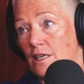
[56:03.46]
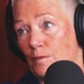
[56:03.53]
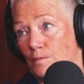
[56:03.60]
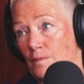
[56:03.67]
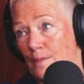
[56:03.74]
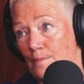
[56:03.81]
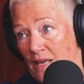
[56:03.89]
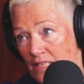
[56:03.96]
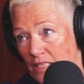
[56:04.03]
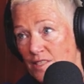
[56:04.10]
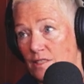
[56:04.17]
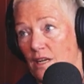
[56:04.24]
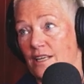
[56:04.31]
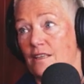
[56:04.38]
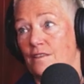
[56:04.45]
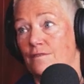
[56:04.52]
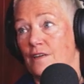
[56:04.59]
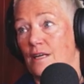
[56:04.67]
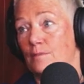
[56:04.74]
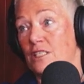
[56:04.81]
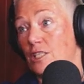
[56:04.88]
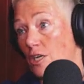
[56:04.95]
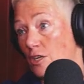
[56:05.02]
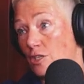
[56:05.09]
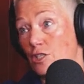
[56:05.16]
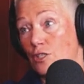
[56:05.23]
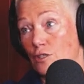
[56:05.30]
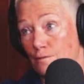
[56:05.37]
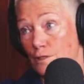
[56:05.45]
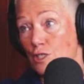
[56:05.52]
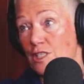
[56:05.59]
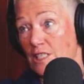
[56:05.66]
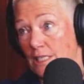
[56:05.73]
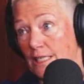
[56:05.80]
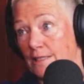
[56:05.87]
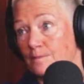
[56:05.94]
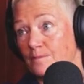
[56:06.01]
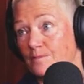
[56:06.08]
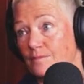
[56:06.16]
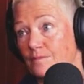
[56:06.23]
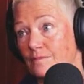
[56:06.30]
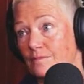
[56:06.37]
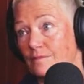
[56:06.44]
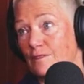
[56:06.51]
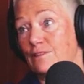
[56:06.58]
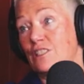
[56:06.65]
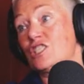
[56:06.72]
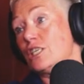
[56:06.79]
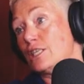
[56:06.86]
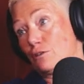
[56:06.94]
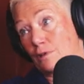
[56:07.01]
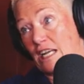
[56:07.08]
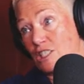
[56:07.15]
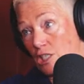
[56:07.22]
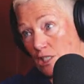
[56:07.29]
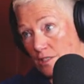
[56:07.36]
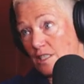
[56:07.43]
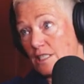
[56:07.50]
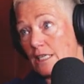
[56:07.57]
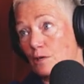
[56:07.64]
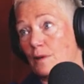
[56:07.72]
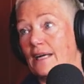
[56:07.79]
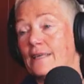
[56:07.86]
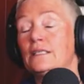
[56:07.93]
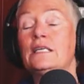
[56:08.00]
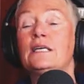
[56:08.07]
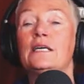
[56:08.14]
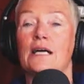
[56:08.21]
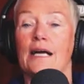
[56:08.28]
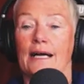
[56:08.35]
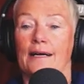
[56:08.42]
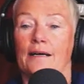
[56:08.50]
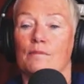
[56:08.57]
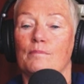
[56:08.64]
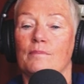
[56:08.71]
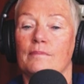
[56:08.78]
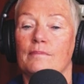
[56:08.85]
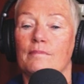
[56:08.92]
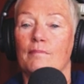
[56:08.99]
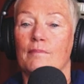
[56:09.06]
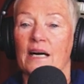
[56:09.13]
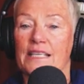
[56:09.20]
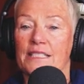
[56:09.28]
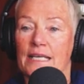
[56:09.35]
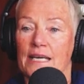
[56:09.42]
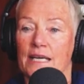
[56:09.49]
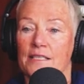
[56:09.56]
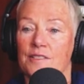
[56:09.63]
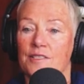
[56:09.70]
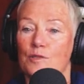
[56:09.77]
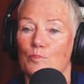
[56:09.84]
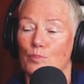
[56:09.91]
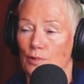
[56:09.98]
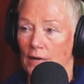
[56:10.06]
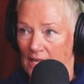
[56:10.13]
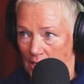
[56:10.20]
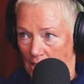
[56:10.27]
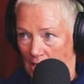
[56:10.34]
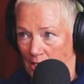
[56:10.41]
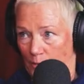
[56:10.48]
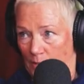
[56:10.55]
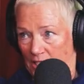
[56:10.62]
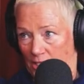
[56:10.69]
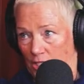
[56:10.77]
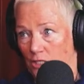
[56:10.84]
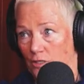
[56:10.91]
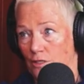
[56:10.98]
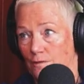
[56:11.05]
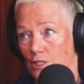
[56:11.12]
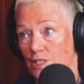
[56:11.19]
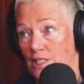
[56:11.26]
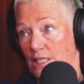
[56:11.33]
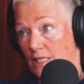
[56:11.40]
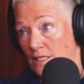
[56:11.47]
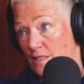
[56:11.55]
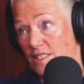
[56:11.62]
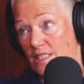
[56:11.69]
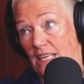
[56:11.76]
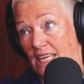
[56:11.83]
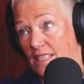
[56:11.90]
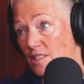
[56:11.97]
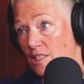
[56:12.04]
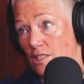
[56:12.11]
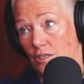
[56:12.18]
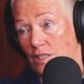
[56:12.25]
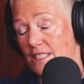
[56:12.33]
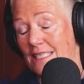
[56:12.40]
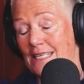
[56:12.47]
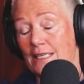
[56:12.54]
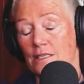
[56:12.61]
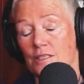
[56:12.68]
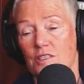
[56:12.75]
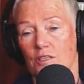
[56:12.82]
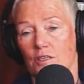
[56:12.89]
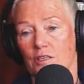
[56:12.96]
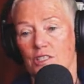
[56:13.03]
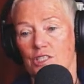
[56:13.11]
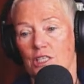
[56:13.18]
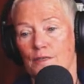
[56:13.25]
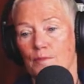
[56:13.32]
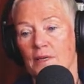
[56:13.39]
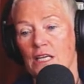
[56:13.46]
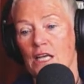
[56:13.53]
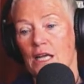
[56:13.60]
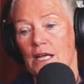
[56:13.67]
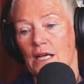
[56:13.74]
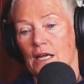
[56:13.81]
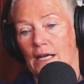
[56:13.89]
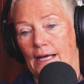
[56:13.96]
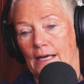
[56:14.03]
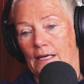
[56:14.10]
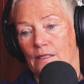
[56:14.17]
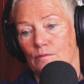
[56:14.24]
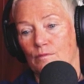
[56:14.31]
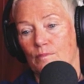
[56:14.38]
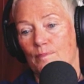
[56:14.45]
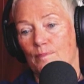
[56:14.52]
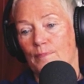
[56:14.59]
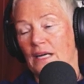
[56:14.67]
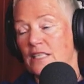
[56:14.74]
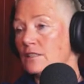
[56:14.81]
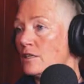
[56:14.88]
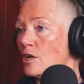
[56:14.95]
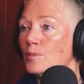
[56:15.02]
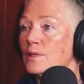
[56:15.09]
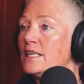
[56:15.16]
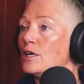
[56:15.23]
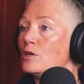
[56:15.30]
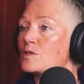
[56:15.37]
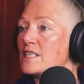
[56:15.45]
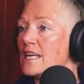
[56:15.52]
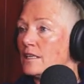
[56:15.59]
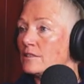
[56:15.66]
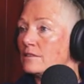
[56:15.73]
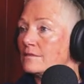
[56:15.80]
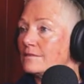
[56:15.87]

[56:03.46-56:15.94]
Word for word: on my mother's side of the family to go to university yeah for generations yep. anyway yeah um, my dad's brother had been to university in the states he got a tennis scholarship um, but nobody else had.